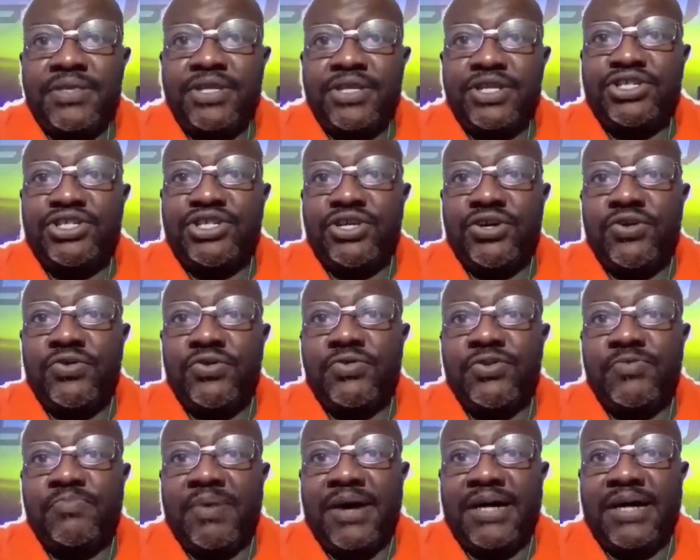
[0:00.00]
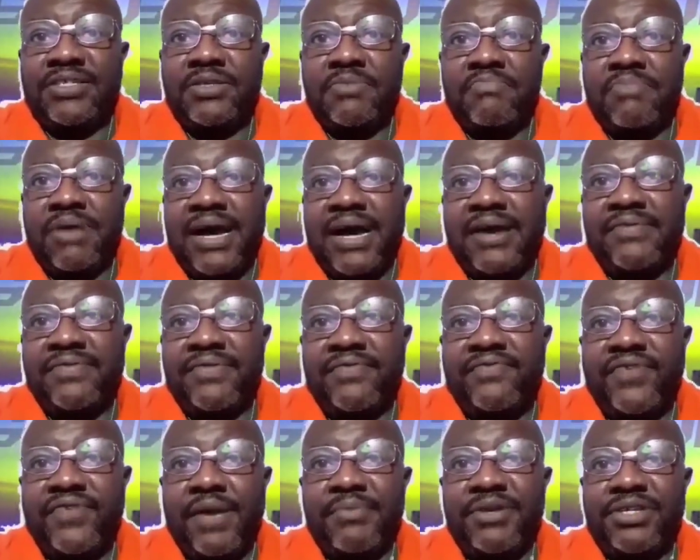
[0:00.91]
The show sponsored by
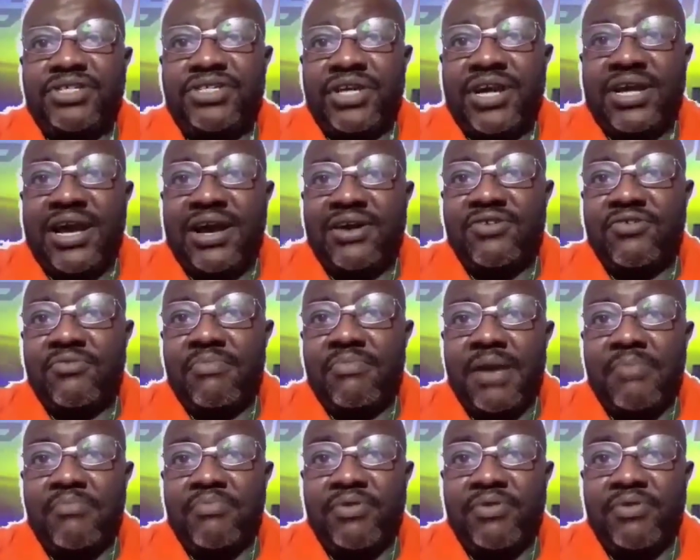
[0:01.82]
the famous Chicago